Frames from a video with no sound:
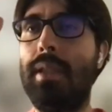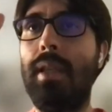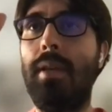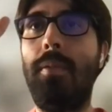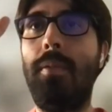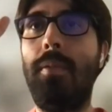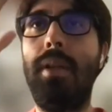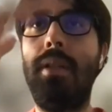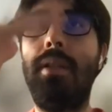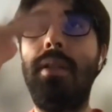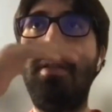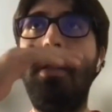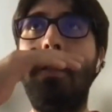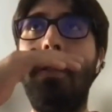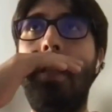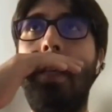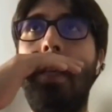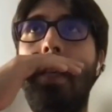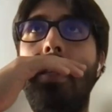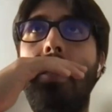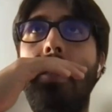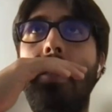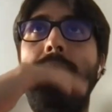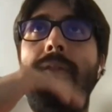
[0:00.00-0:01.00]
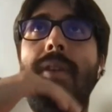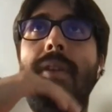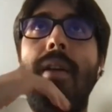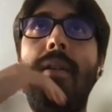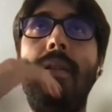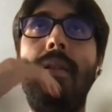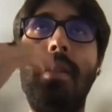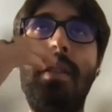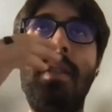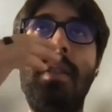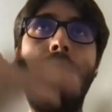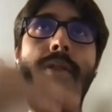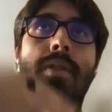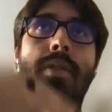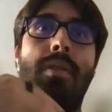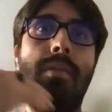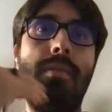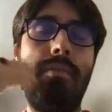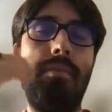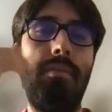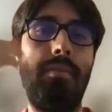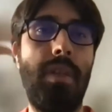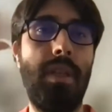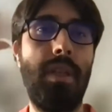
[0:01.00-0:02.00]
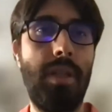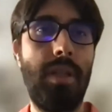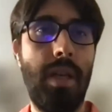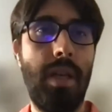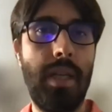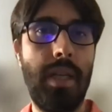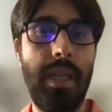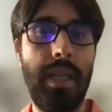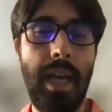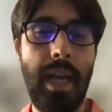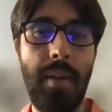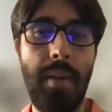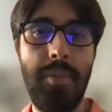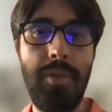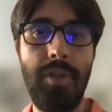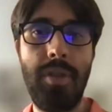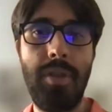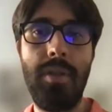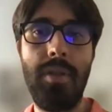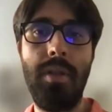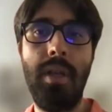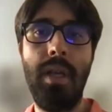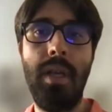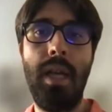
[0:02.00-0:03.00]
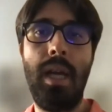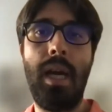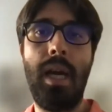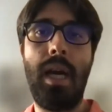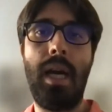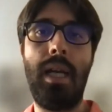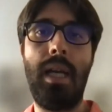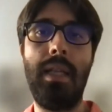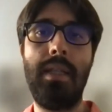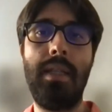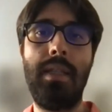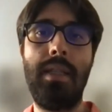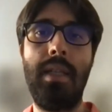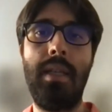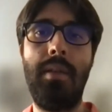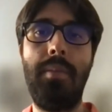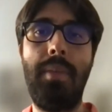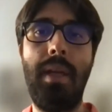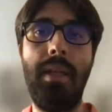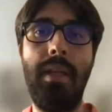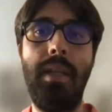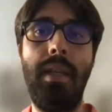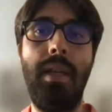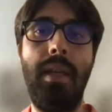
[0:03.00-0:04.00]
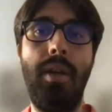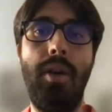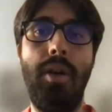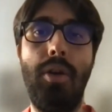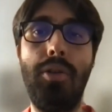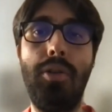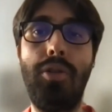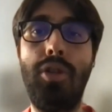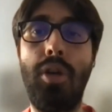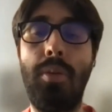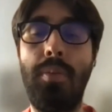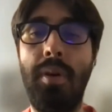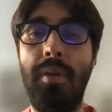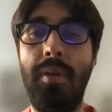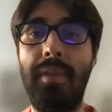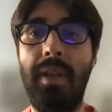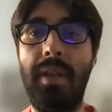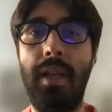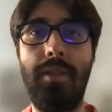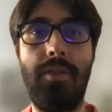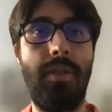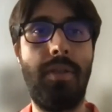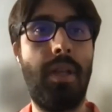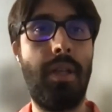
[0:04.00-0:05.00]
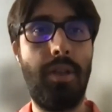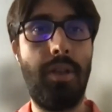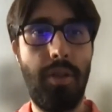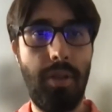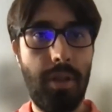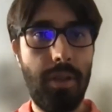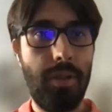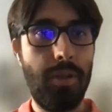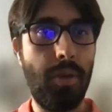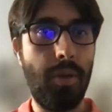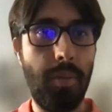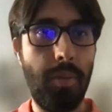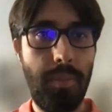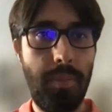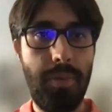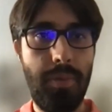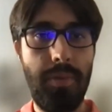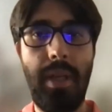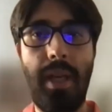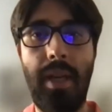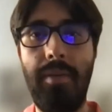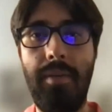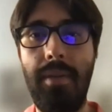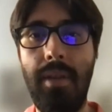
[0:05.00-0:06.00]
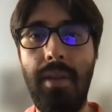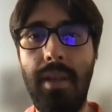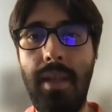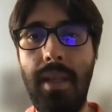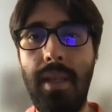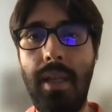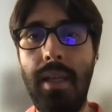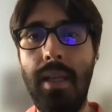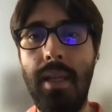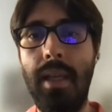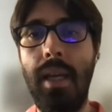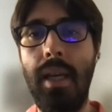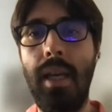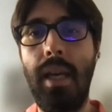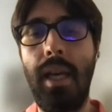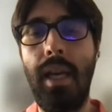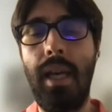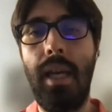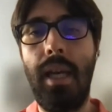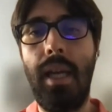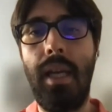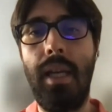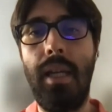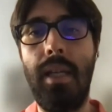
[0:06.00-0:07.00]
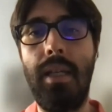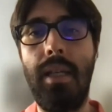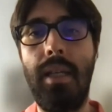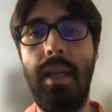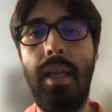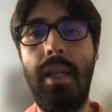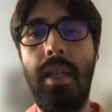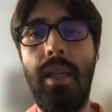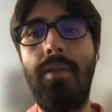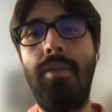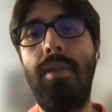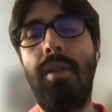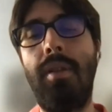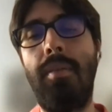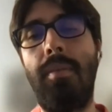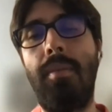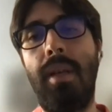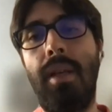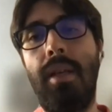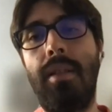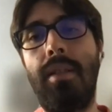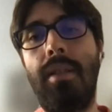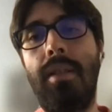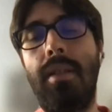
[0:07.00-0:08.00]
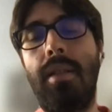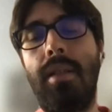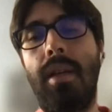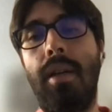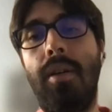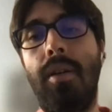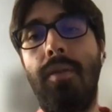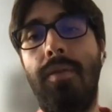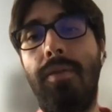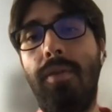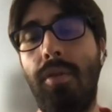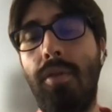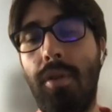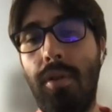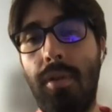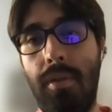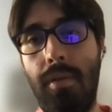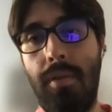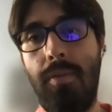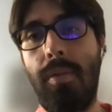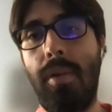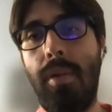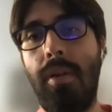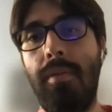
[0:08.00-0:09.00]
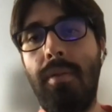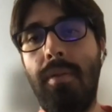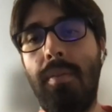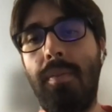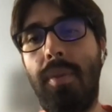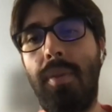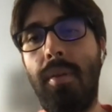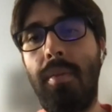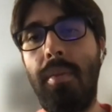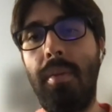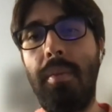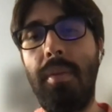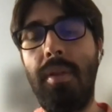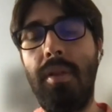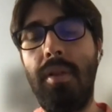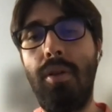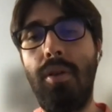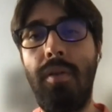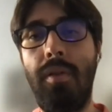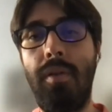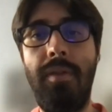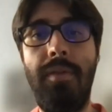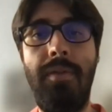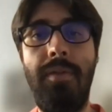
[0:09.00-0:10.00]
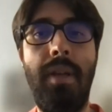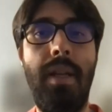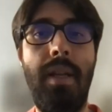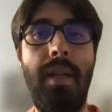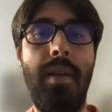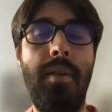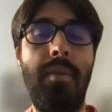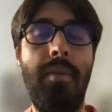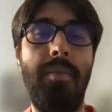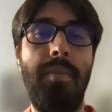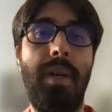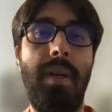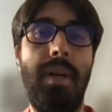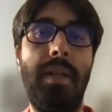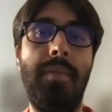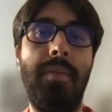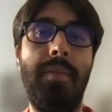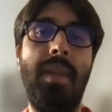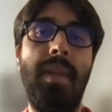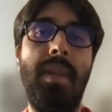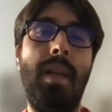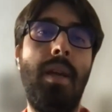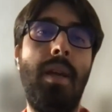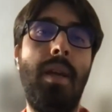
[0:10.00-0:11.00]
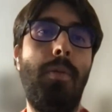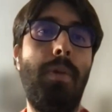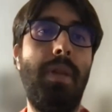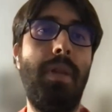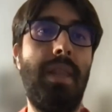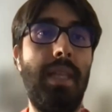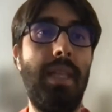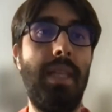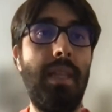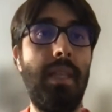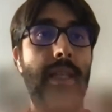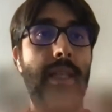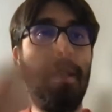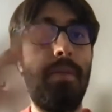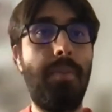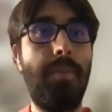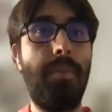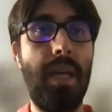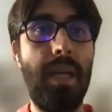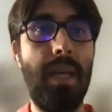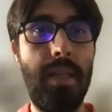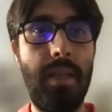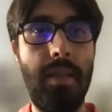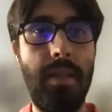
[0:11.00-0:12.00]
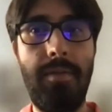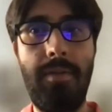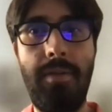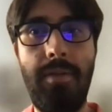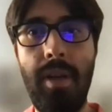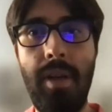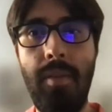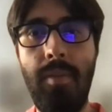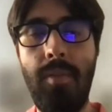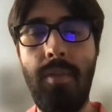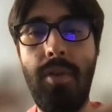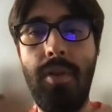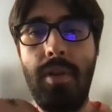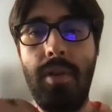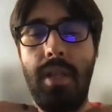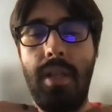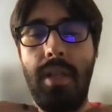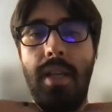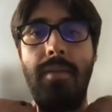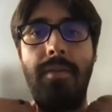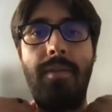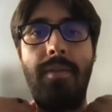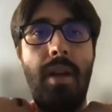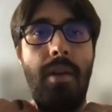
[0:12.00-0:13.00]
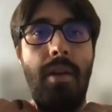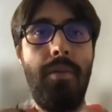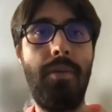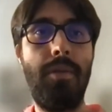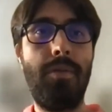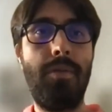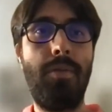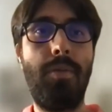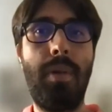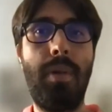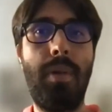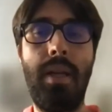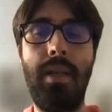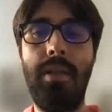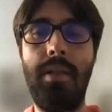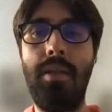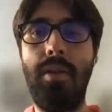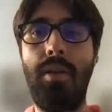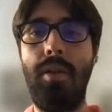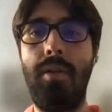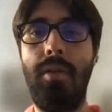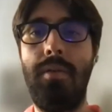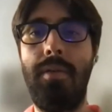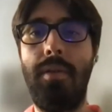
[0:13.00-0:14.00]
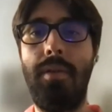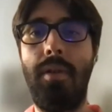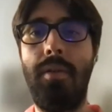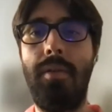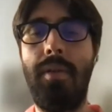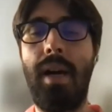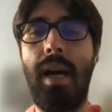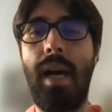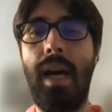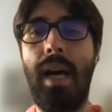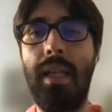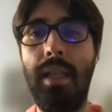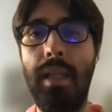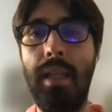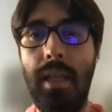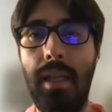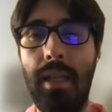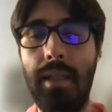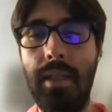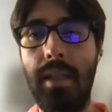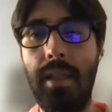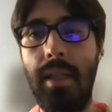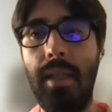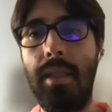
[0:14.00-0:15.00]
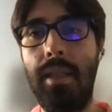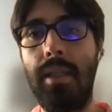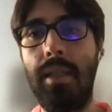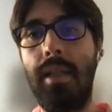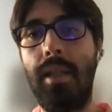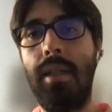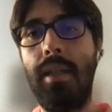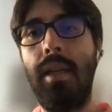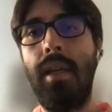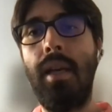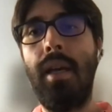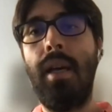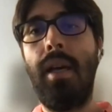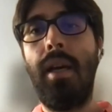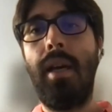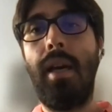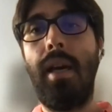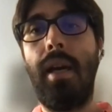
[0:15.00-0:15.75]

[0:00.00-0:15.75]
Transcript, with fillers: let's say where the, the, the variance is not entirely captured and still being the, on top of that so that you don't put everything in into the mix. And of course, one of the problems is overfitting, but within this Bayesian framework, there are various ways of, of handling this. And